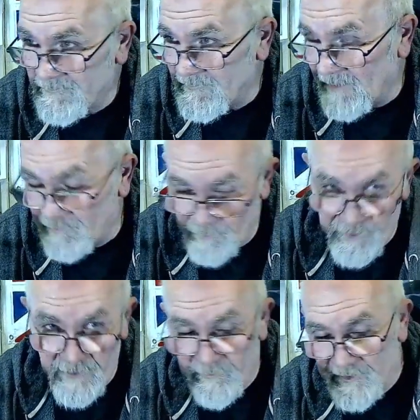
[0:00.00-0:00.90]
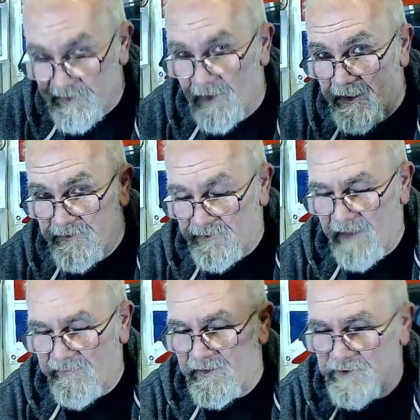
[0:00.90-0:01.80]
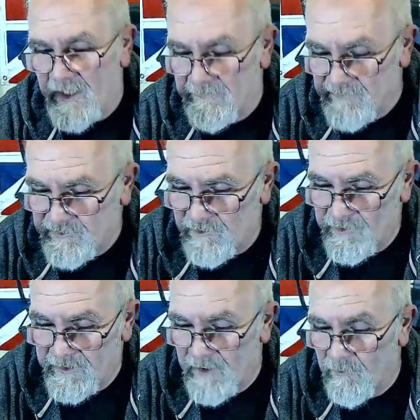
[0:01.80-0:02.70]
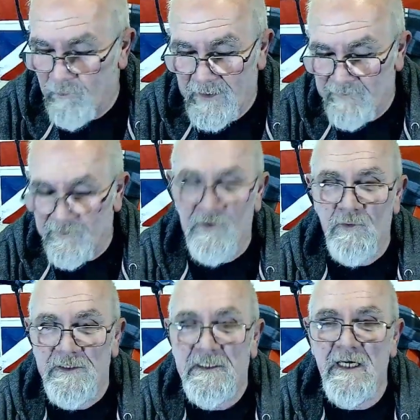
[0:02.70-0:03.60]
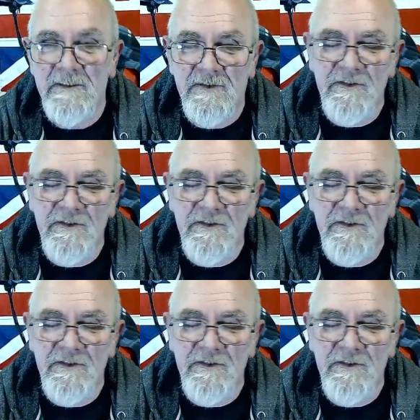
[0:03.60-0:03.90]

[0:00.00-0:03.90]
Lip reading: Everybody will be stuck in traffic jams trying to go away for the weekend.